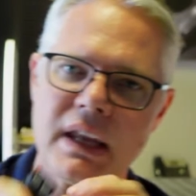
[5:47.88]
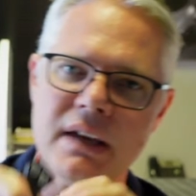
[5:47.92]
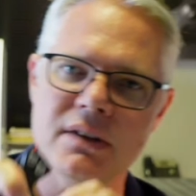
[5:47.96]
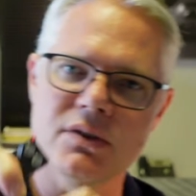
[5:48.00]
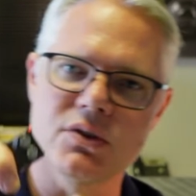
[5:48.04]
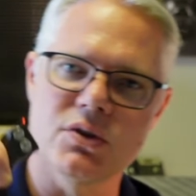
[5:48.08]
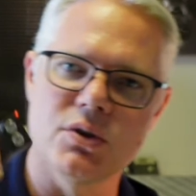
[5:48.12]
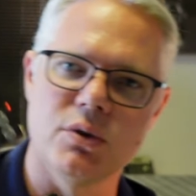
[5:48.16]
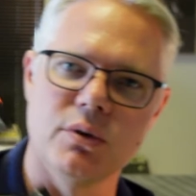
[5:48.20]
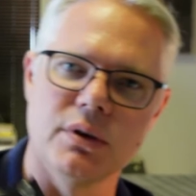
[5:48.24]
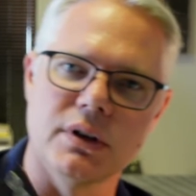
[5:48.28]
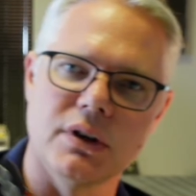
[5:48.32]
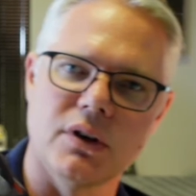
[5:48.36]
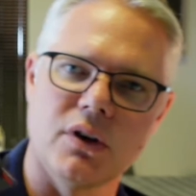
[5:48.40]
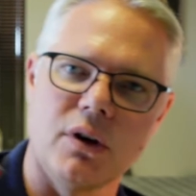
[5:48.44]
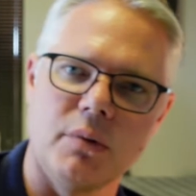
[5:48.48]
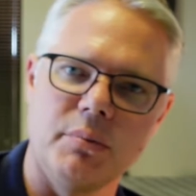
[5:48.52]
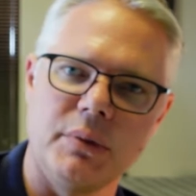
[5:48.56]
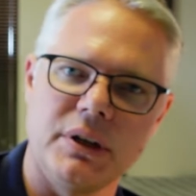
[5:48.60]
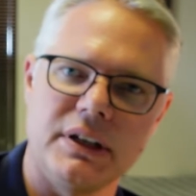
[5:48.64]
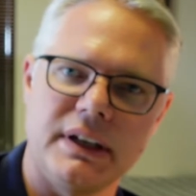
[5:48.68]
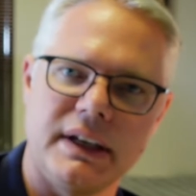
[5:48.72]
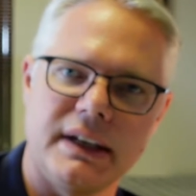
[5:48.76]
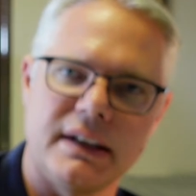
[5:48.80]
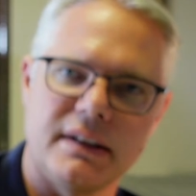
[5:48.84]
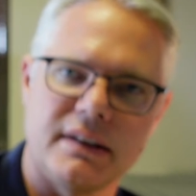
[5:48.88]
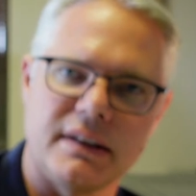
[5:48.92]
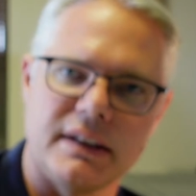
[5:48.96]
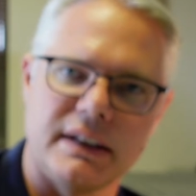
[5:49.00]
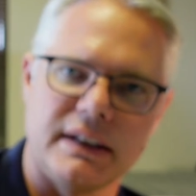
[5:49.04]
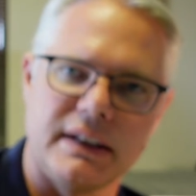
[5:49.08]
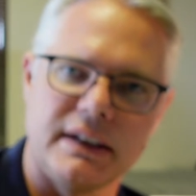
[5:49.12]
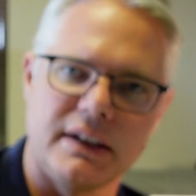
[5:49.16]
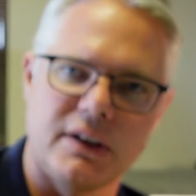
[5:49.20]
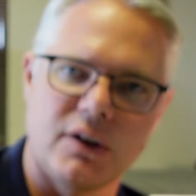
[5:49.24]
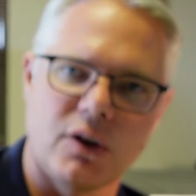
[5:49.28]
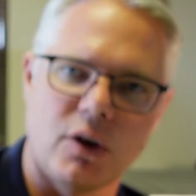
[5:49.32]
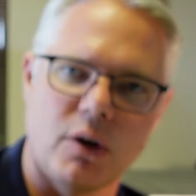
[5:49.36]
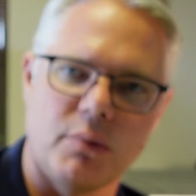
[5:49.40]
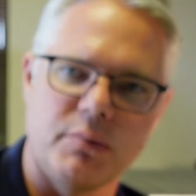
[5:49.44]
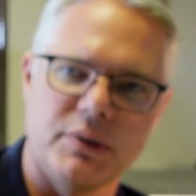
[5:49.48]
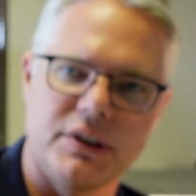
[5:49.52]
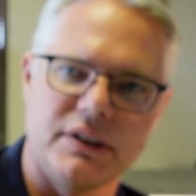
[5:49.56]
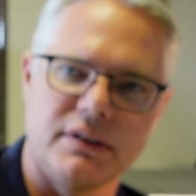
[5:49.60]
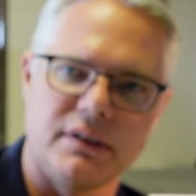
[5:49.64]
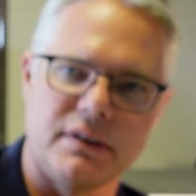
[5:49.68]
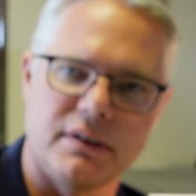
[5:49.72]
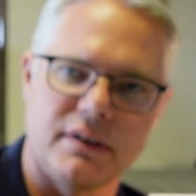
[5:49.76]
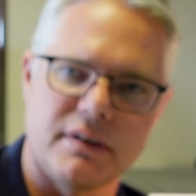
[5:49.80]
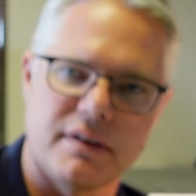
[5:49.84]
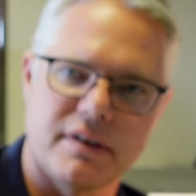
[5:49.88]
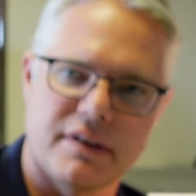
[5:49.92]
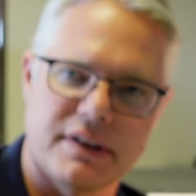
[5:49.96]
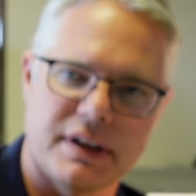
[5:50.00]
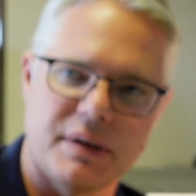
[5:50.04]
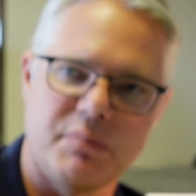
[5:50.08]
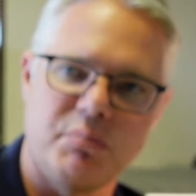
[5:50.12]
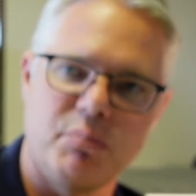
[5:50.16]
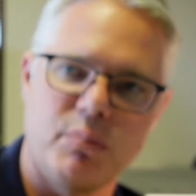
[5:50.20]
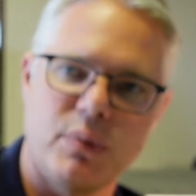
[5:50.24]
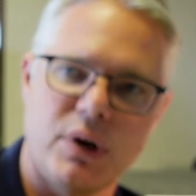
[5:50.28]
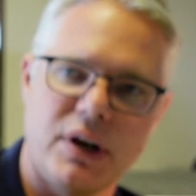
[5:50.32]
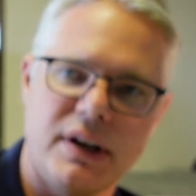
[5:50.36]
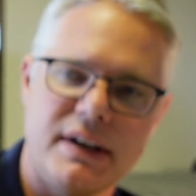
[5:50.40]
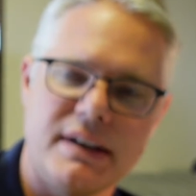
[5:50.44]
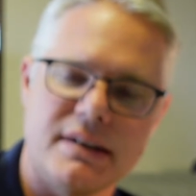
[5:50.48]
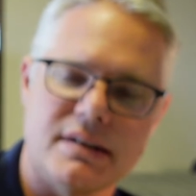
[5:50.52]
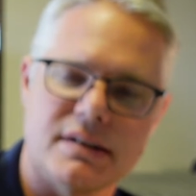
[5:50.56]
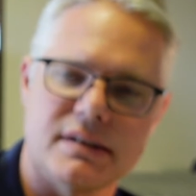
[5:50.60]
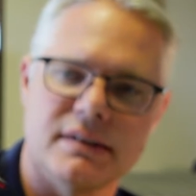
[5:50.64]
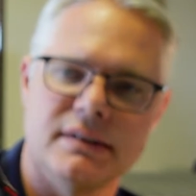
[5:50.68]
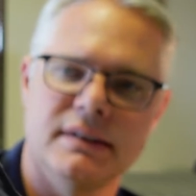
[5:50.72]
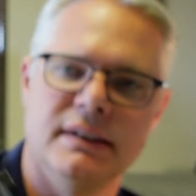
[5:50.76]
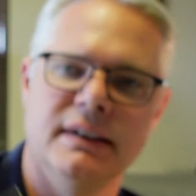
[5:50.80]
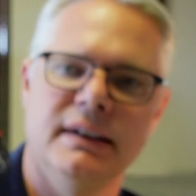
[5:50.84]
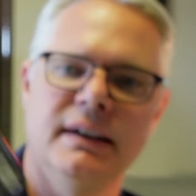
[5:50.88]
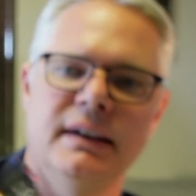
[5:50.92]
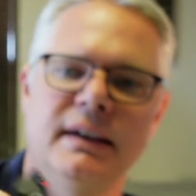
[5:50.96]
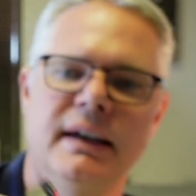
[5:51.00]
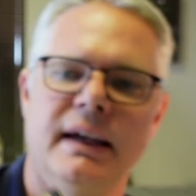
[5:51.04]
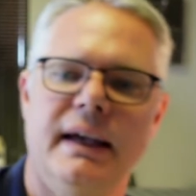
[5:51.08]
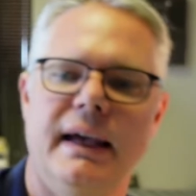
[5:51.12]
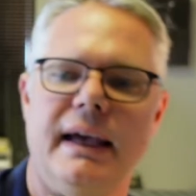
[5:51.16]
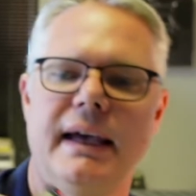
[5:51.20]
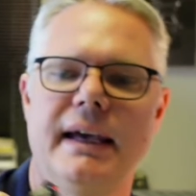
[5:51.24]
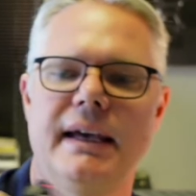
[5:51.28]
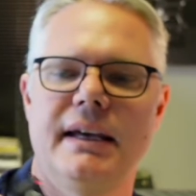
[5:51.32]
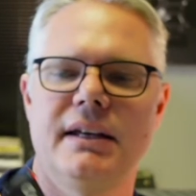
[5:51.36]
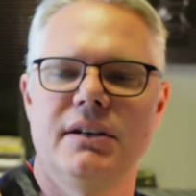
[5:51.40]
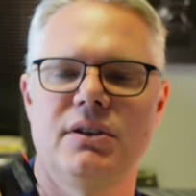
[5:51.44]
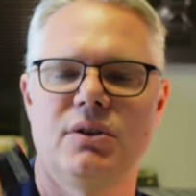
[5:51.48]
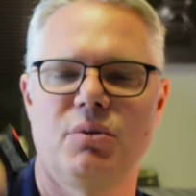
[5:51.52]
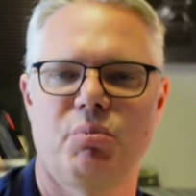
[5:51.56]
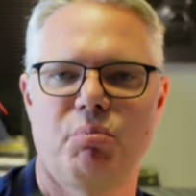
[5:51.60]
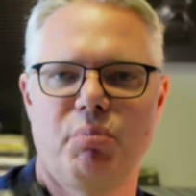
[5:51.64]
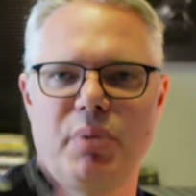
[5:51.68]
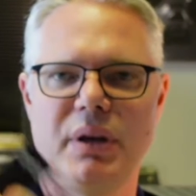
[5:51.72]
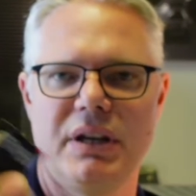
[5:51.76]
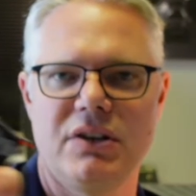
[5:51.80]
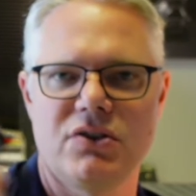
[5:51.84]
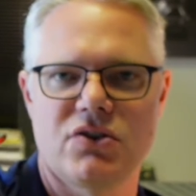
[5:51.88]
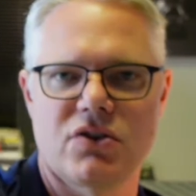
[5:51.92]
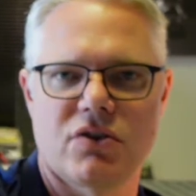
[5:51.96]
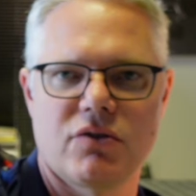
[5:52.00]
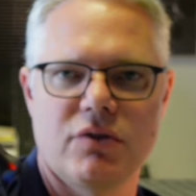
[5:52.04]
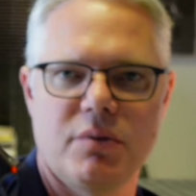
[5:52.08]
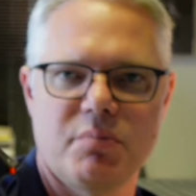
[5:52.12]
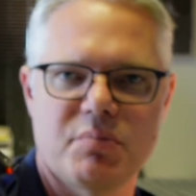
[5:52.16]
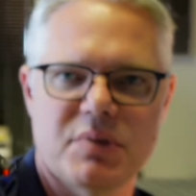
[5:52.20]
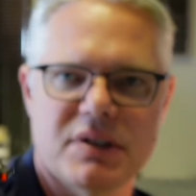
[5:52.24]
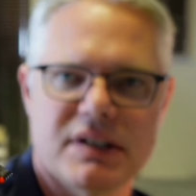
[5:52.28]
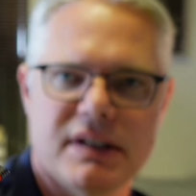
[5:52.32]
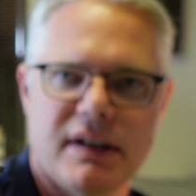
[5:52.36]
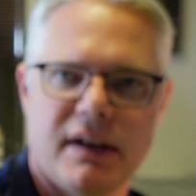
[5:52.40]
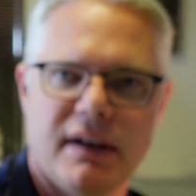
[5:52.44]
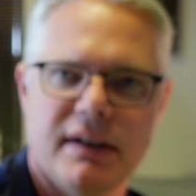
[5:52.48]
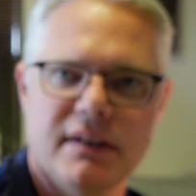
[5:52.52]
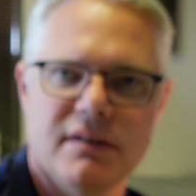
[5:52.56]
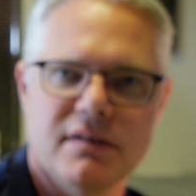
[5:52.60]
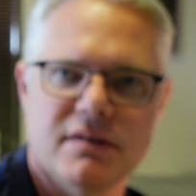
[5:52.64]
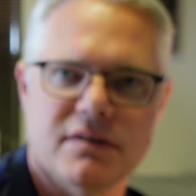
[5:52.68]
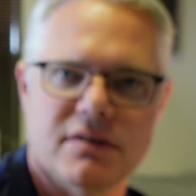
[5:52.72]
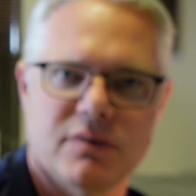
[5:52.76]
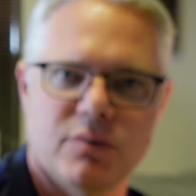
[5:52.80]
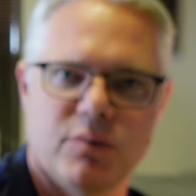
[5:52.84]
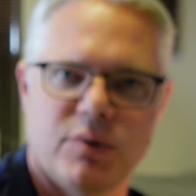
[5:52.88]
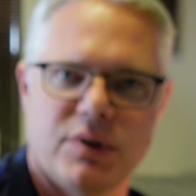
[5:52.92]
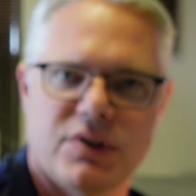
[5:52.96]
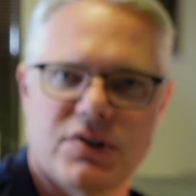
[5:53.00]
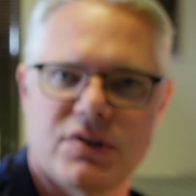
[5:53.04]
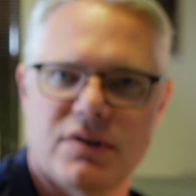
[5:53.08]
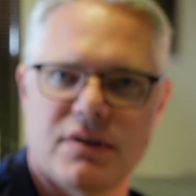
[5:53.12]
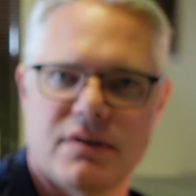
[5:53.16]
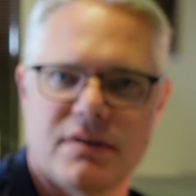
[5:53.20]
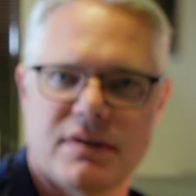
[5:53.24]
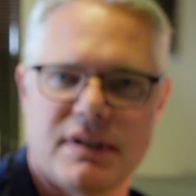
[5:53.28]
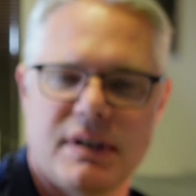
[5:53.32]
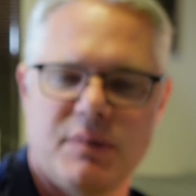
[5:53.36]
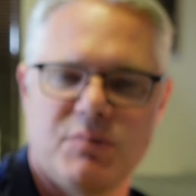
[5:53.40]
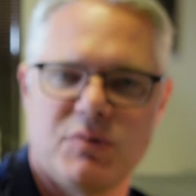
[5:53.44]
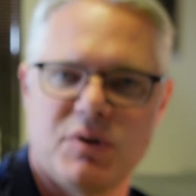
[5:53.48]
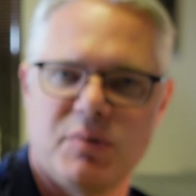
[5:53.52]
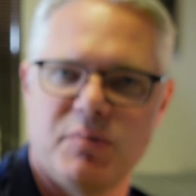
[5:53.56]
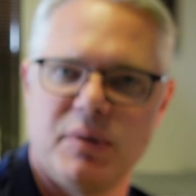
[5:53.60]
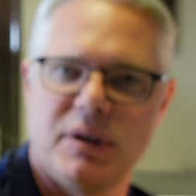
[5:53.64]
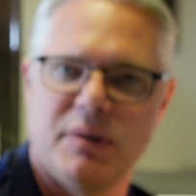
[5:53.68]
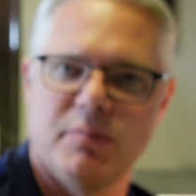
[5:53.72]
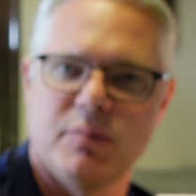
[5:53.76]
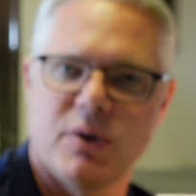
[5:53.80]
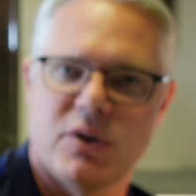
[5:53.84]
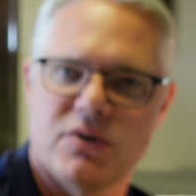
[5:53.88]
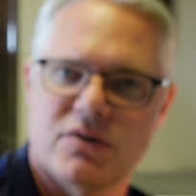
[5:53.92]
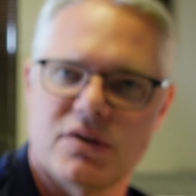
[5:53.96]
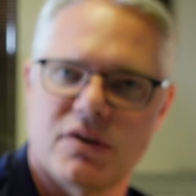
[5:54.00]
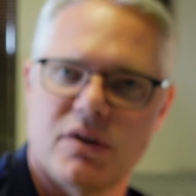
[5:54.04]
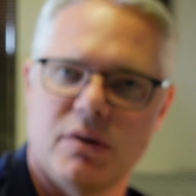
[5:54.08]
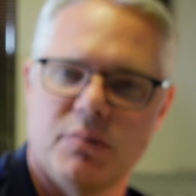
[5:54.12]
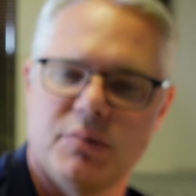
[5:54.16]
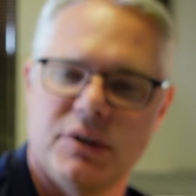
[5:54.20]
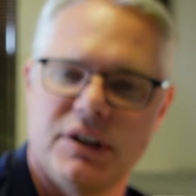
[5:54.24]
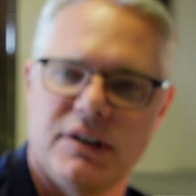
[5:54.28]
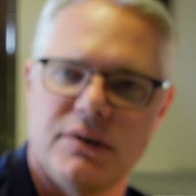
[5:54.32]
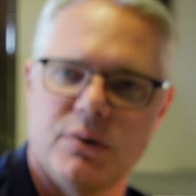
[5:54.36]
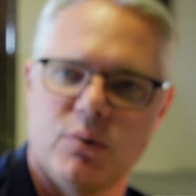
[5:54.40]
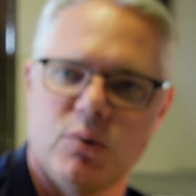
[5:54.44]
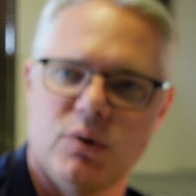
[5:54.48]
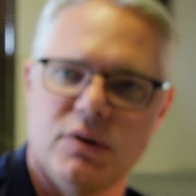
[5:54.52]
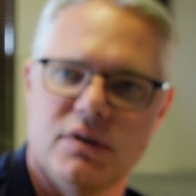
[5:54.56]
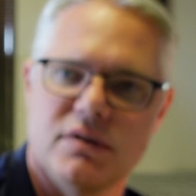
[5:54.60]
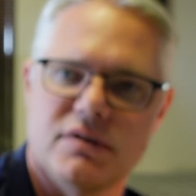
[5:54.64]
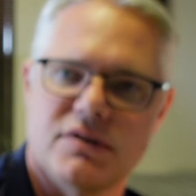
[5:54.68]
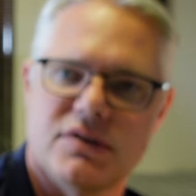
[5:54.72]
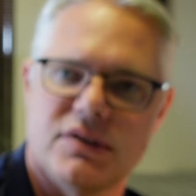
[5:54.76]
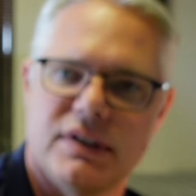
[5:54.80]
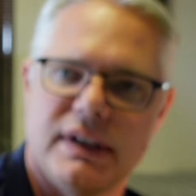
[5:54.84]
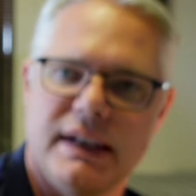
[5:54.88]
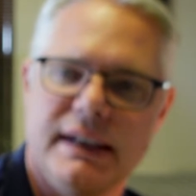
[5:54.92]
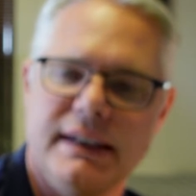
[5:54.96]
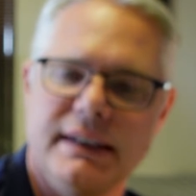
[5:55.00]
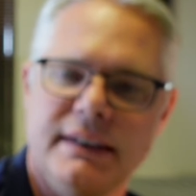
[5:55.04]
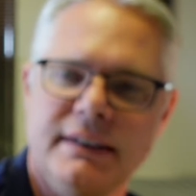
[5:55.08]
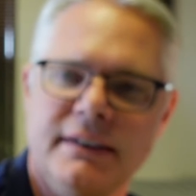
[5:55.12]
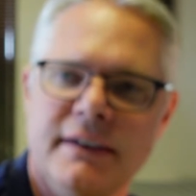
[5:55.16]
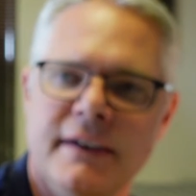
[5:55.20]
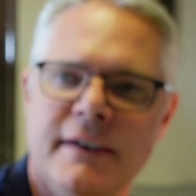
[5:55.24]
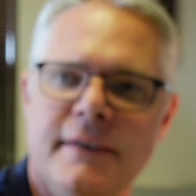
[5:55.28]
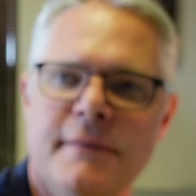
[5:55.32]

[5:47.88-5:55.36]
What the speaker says: to accommodate the common thumb brace and pinch grip styles, which seem to be most common in the world today.